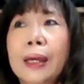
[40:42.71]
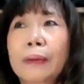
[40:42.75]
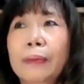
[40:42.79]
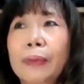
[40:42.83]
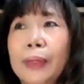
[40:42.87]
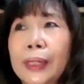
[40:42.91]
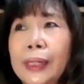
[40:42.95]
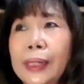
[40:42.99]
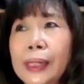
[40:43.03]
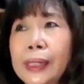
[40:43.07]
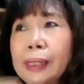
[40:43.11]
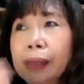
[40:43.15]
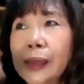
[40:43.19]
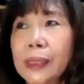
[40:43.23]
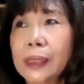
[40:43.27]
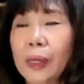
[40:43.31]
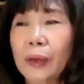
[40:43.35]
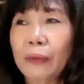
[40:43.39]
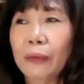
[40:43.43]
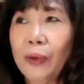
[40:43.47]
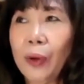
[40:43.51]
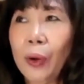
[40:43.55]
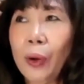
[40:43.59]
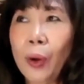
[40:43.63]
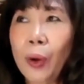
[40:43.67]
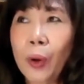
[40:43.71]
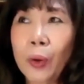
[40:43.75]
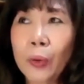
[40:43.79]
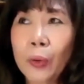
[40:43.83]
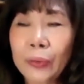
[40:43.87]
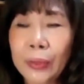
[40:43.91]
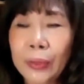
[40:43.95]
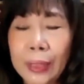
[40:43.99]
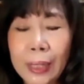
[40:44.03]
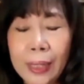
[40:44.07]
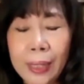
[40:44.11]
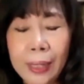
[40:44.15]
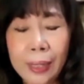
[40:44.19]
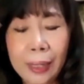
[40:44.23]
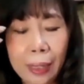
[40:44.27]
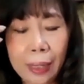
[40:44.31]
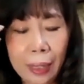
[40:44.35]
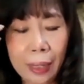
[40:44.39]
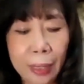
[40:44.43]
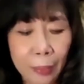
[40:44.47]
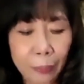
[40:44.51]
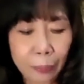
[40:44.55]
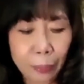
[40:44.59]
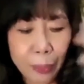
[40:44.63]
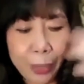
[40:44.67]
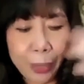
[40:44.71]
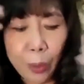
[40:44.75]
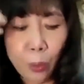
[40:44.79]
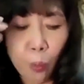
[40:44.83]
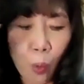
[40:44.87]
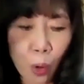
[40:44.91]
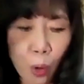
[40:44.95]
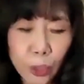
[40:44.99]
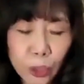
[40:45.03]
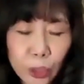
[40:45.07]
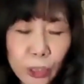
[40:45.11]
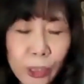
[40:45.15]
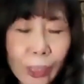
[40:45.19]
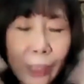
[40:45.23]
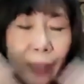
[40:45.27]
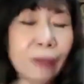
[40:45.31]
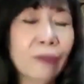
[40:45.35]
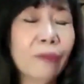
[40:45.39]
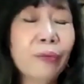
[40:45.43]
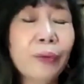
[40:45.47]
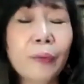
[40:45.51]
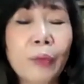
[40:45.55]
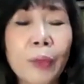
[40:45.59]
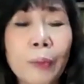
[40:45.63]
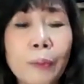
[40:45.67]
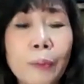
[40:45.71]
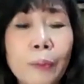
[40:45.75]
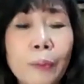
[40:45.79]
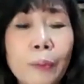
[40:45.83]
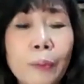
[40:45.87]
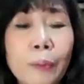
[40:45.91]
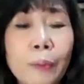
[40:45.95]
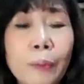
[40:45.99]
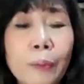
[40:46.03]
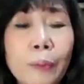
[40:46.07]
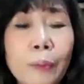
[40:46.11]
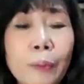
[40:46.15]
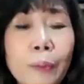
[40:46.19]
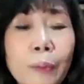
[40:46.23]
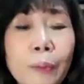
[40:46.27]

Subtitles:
because of all the brainwashing from the media.